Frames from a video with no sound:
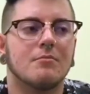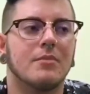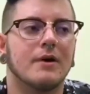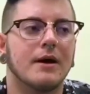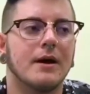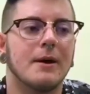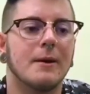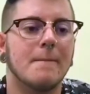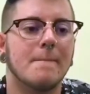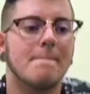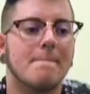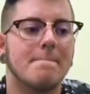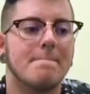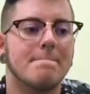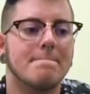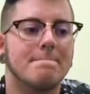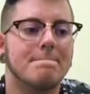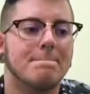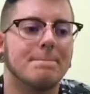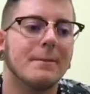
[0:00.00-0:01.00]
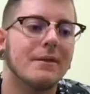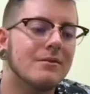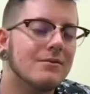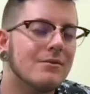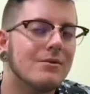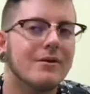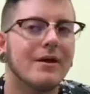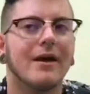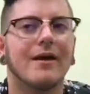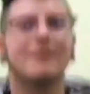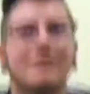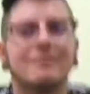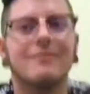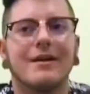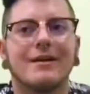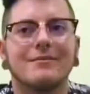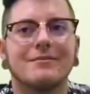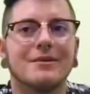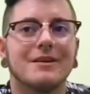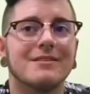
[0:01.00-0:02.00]
But it's okay.
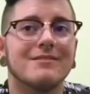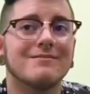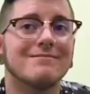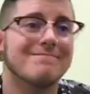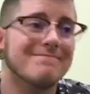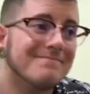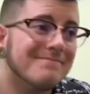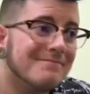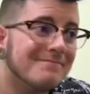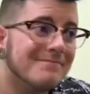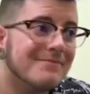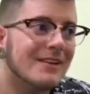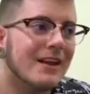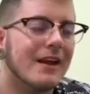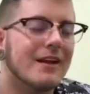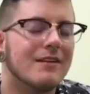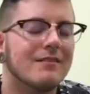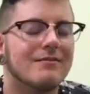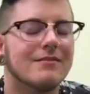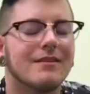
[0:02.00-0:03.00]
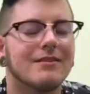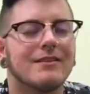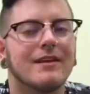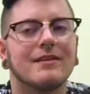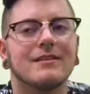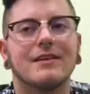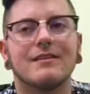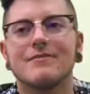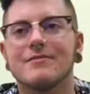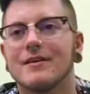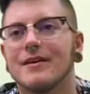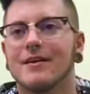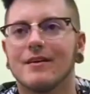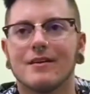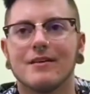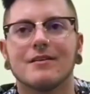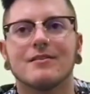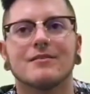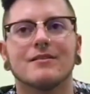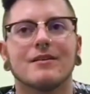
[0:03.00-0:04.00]
I mean, I mean they live
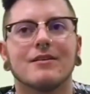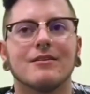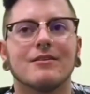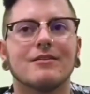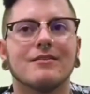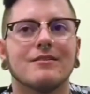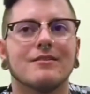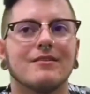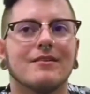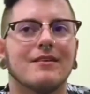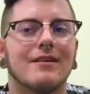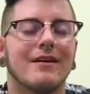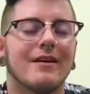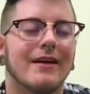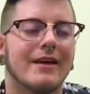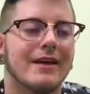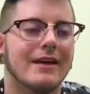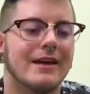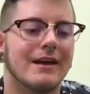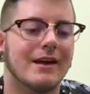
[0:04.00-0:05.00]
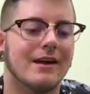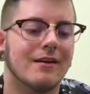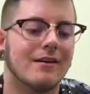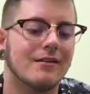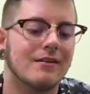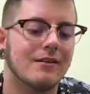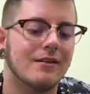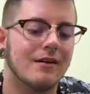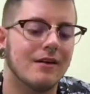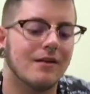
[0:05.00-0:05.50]
there, so yeah.